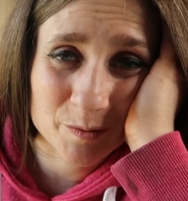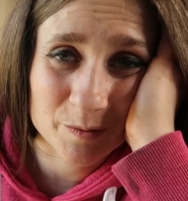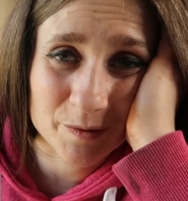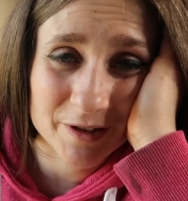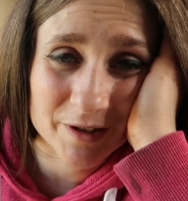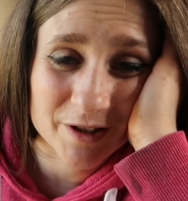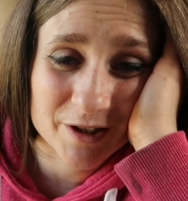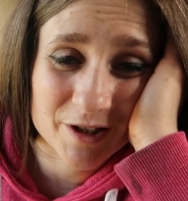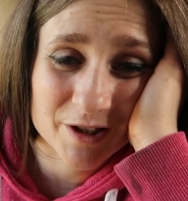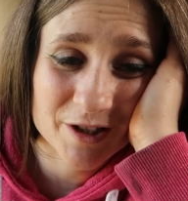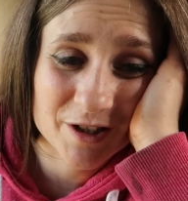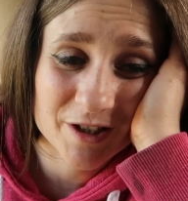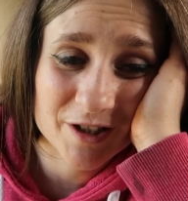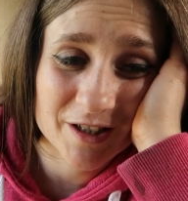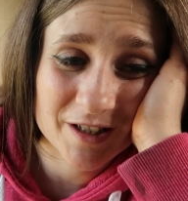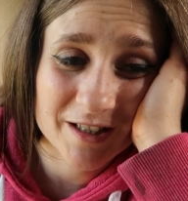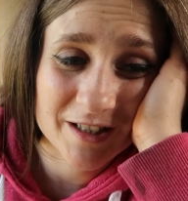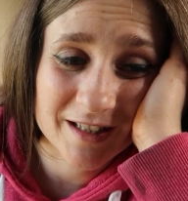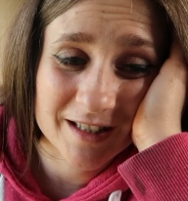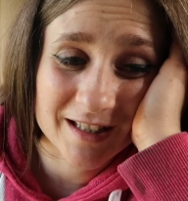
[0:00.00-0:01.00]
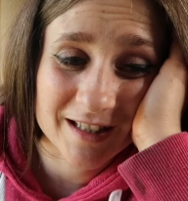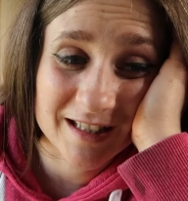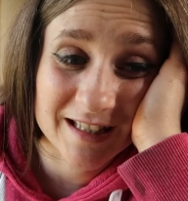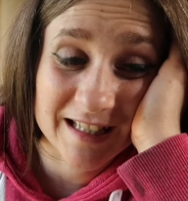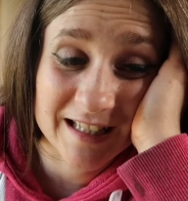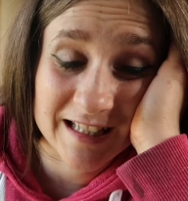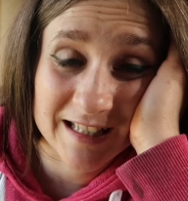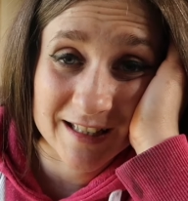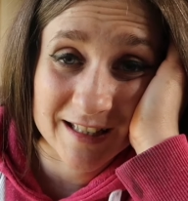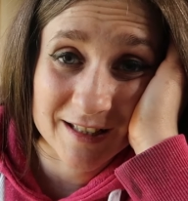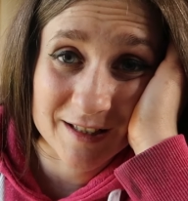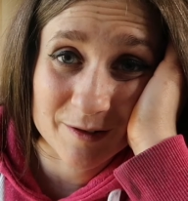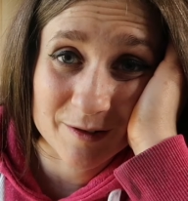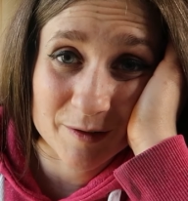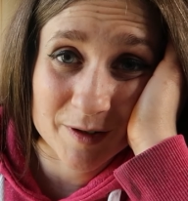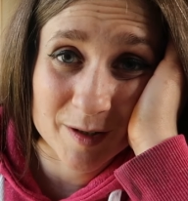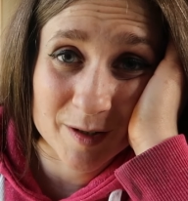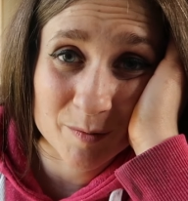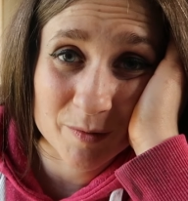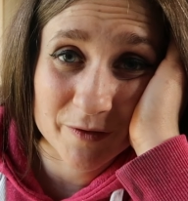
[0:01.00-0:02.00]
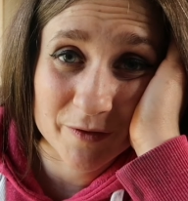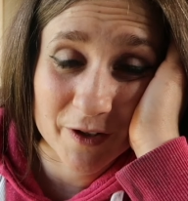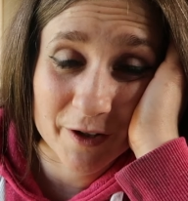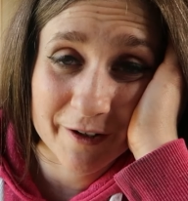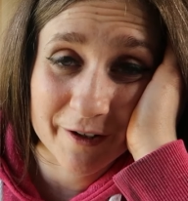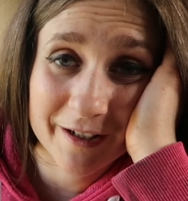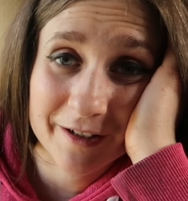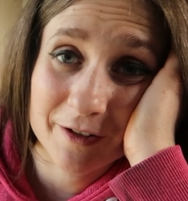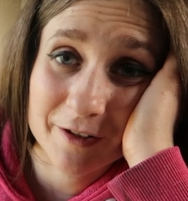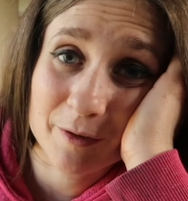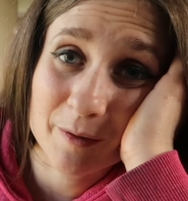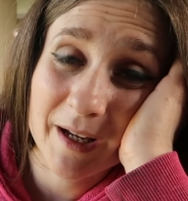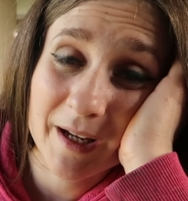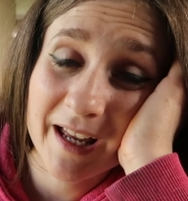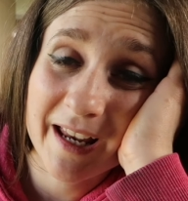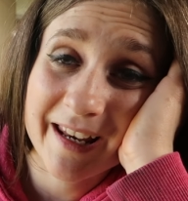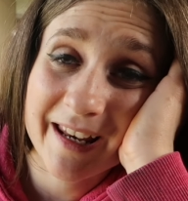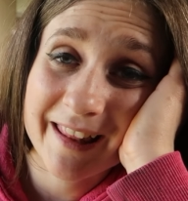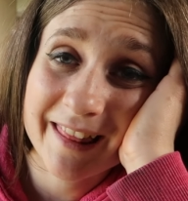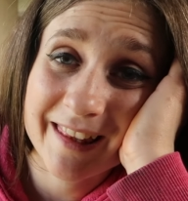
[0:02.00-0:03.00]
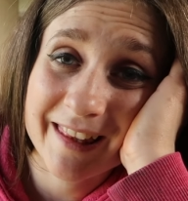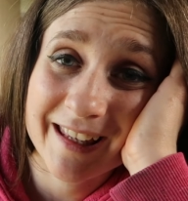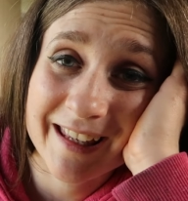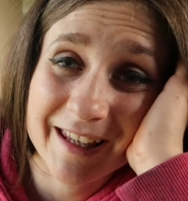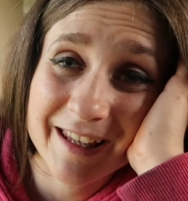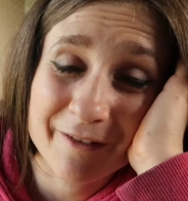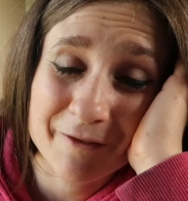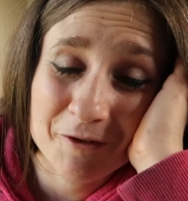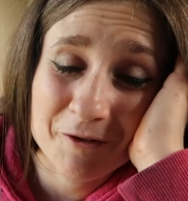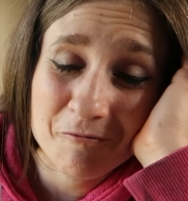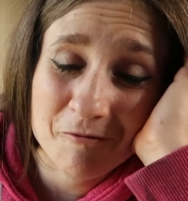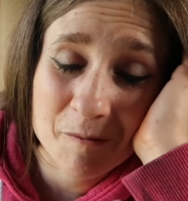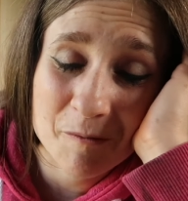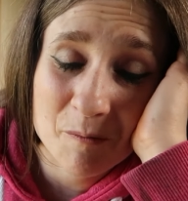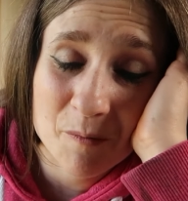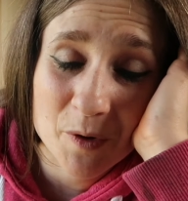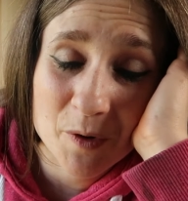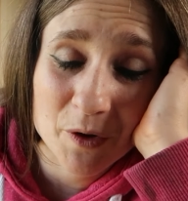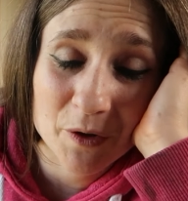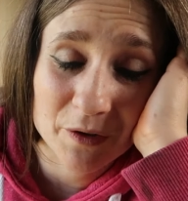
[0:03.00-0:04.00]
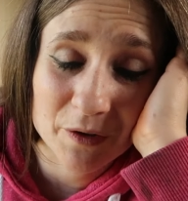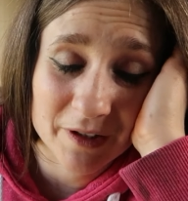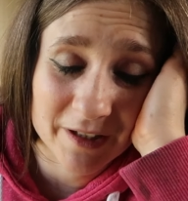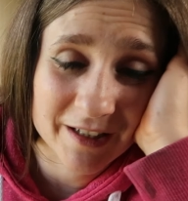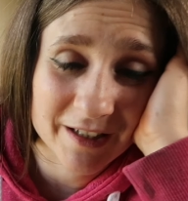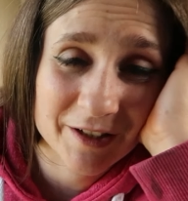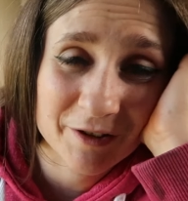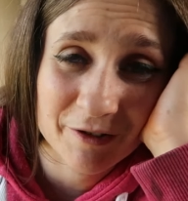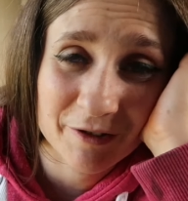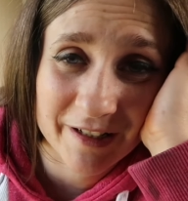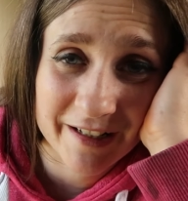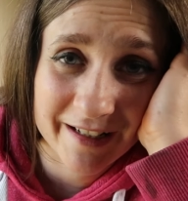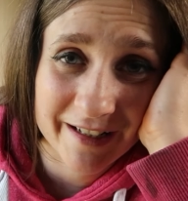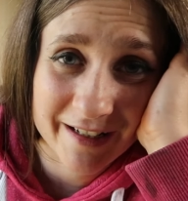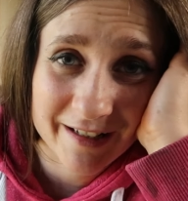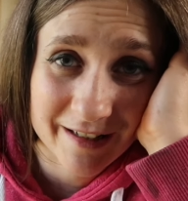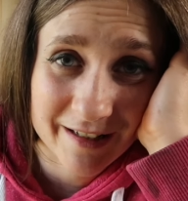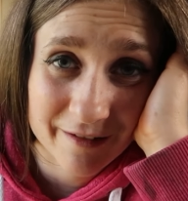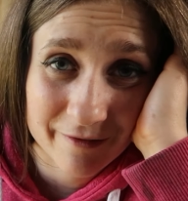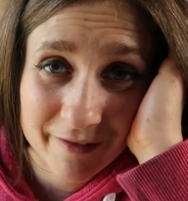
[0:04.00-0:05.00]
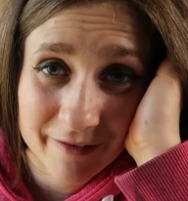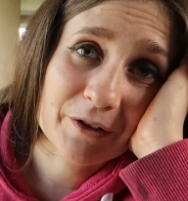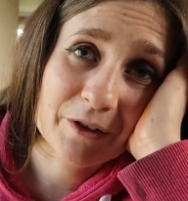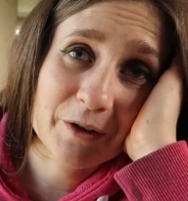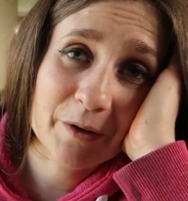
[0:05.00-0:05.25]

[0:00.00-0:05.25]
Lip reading: which needs doing before I can do anything even remotely creative.